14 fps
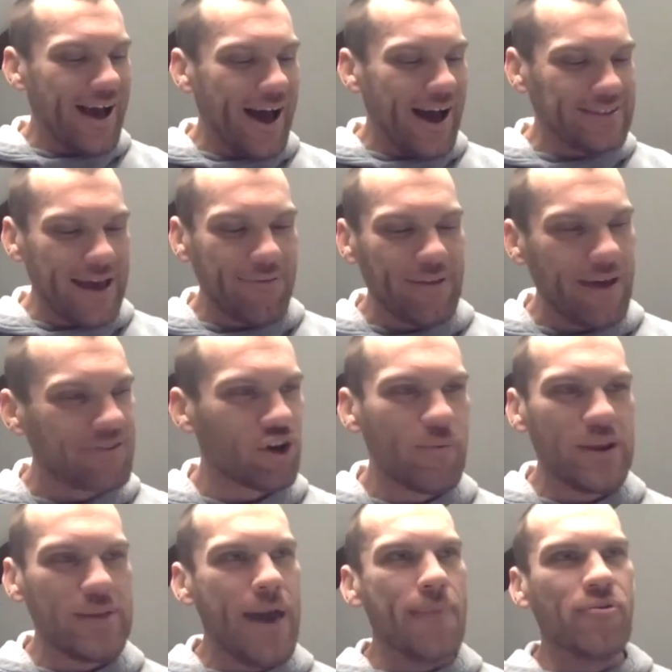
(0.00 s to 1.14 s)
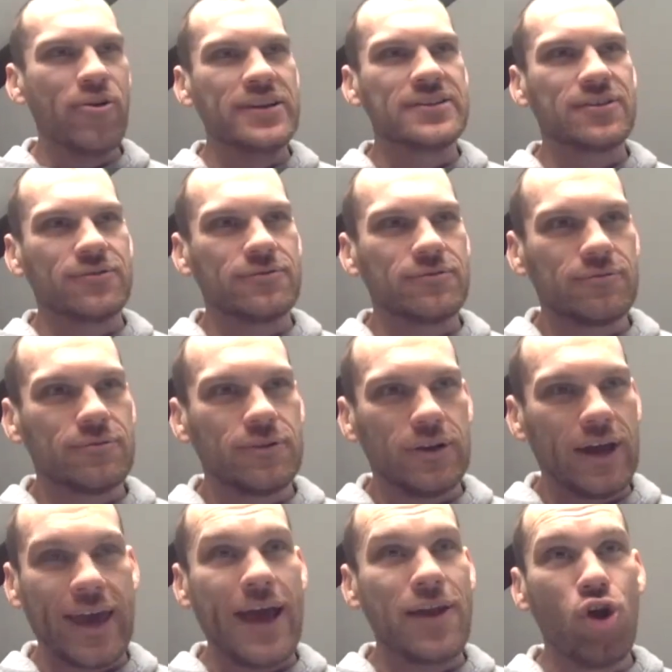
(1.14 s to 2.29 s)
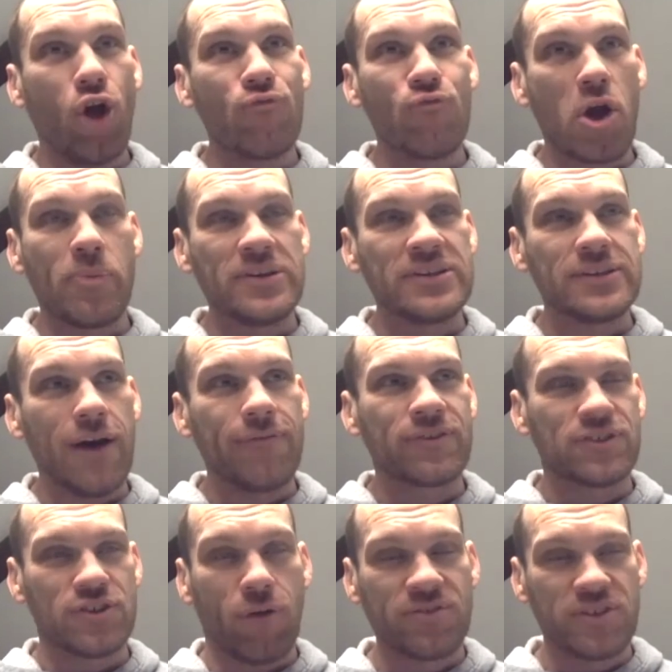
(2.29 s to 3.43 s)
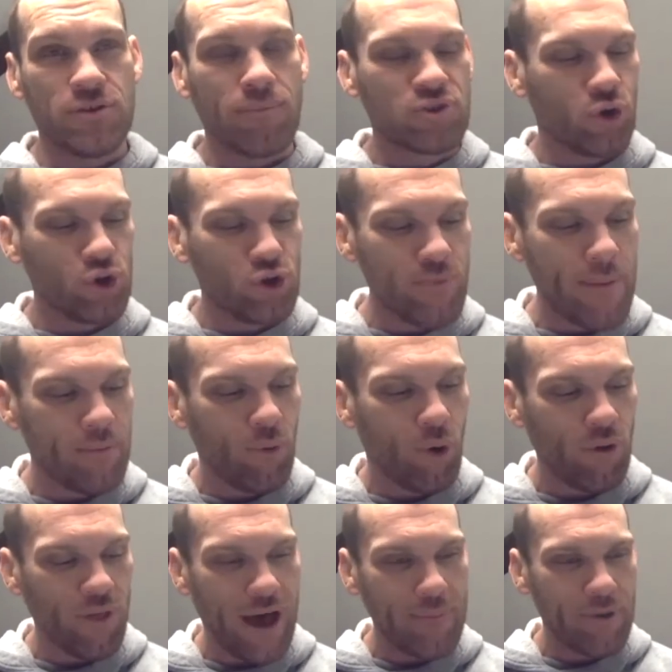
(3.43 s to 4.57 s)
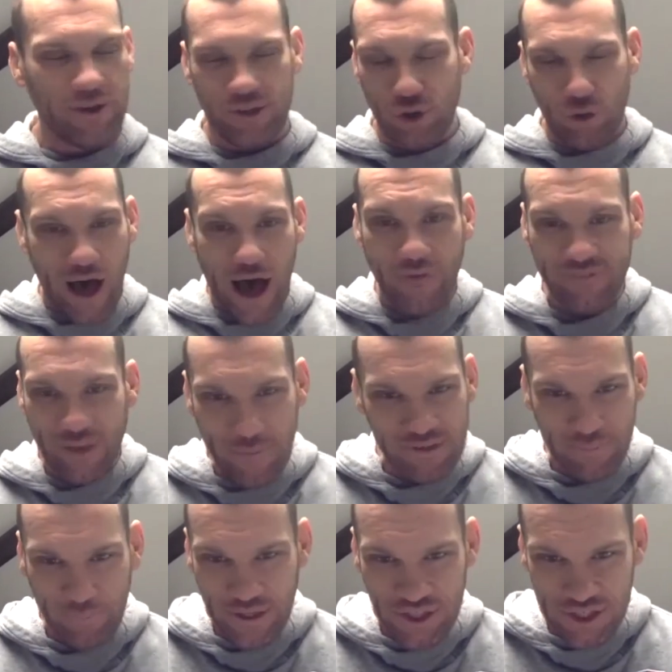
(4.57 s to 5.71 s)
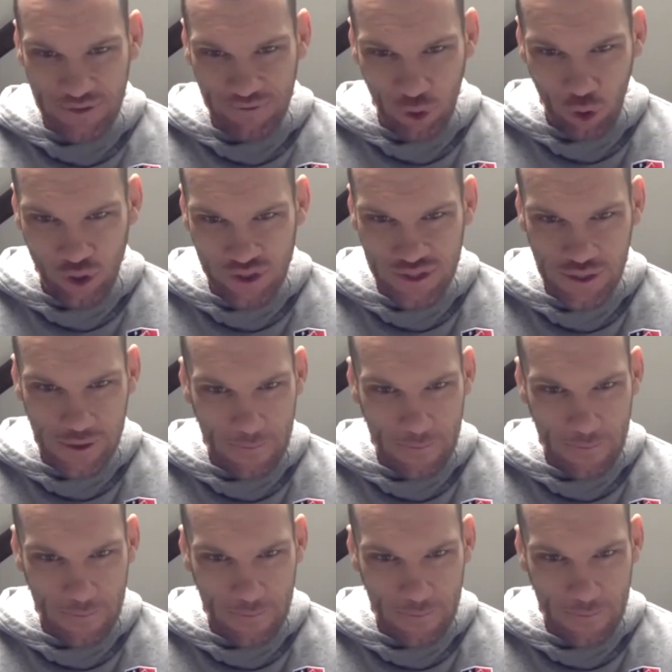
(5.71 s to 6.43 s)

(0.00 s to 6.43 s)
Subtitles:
I definitely have so many memories, again, non-rugby stuff, because obviously I'm sure you remember more of that, but, you know, halftime speeches of yours.